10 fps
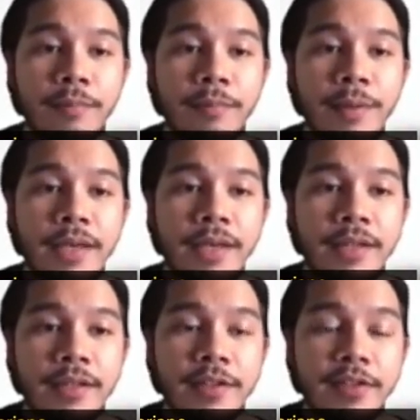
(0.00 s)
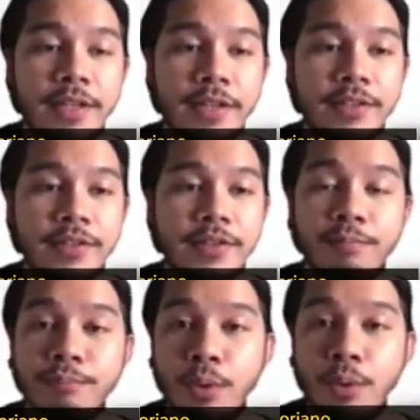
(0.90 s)
by making the text
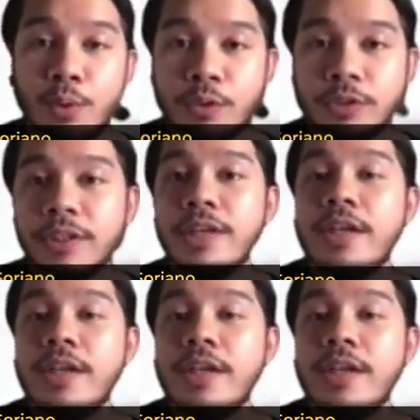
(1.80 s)
bold.